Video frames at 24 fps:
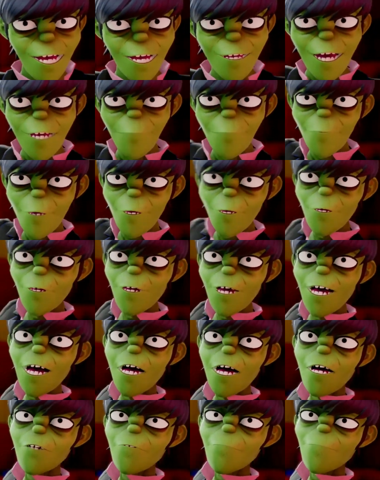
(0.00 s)
Is that born
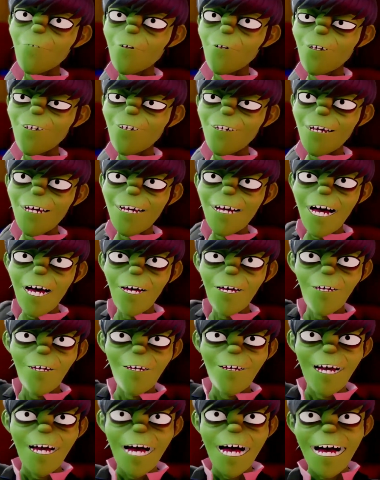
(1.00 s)
born to
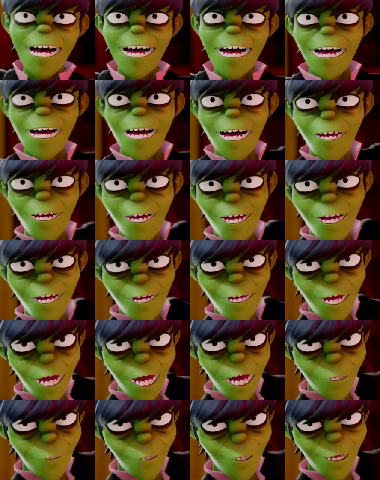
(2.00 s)
dance? I uh,
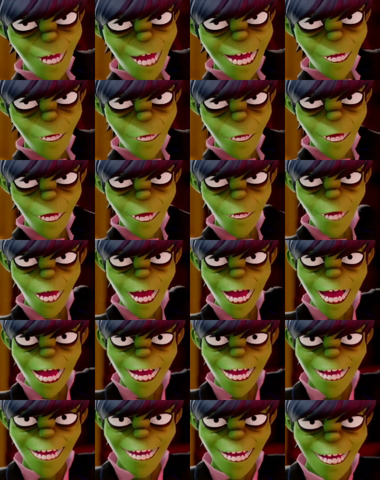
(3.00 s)
think you'll
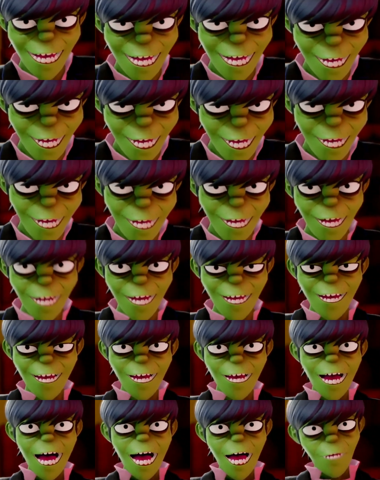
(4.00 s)
agree.
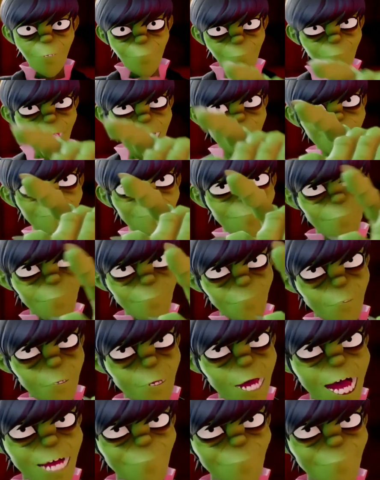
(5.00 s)
Yeah. Uh,
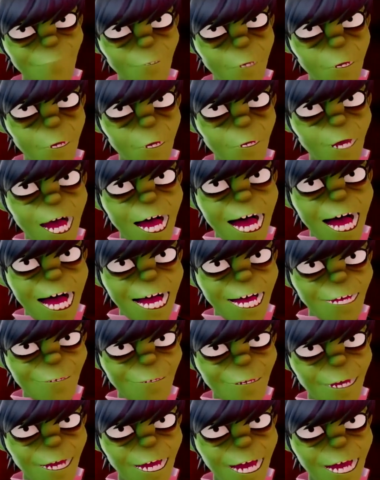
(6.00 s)
wait for it.
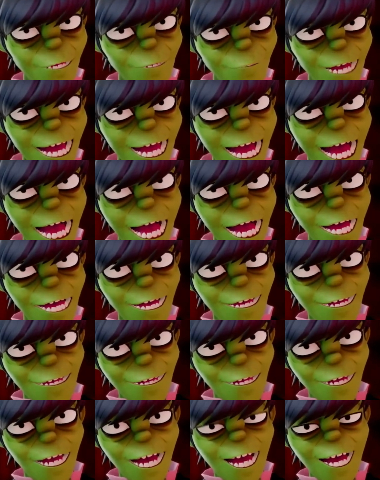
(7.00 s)
It's not over yet.
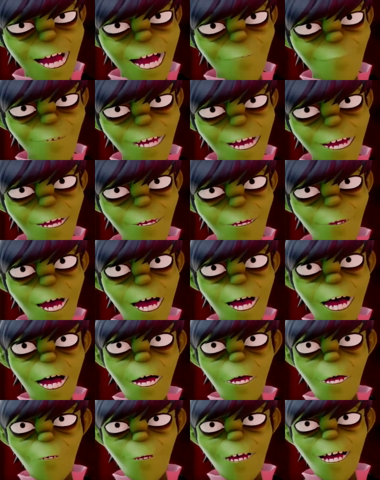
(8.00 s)
It's time to
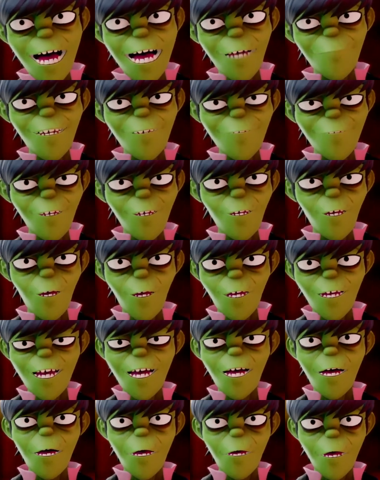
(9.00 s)
uh, open up the
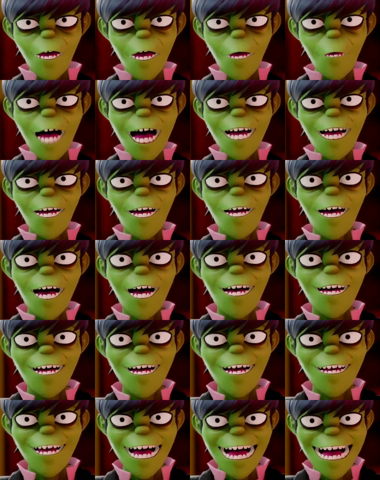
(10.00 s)
floor to your
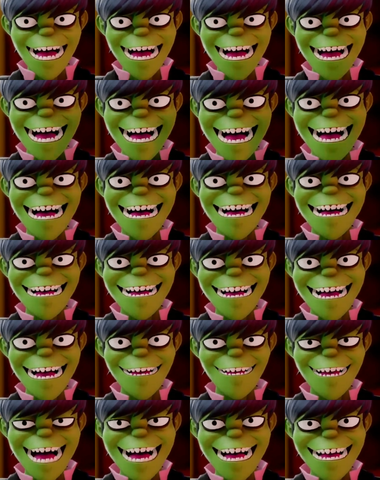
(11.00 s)
questions. It's
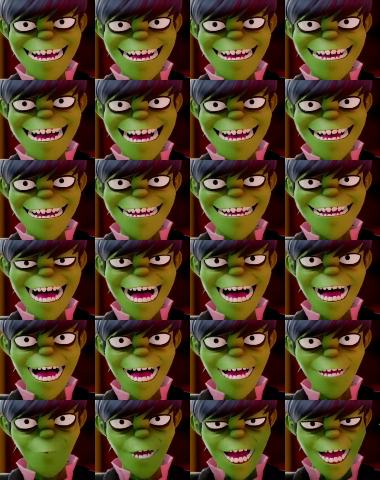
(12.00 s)
question
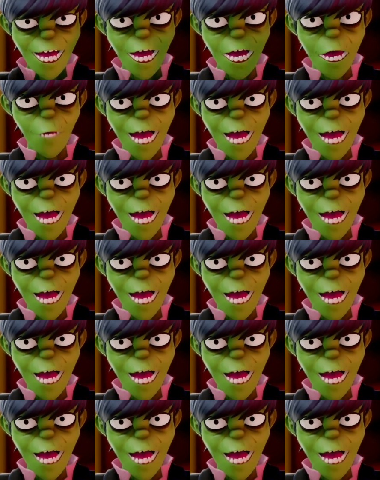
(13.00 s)
time.